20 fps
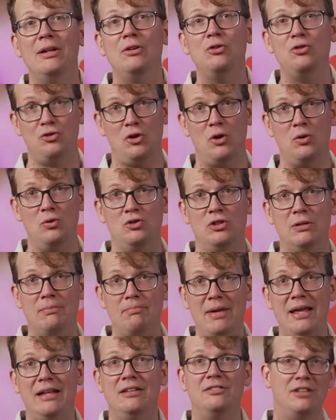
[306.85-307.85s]
been shown to
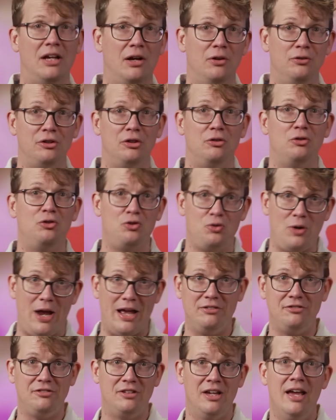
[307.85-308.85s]
make cells cells
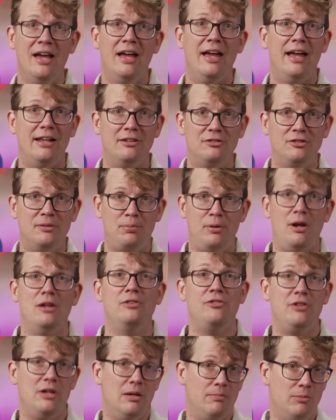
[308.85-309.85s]
stressed and suppress
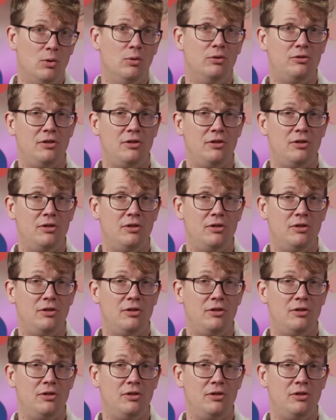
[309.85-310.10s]
the immune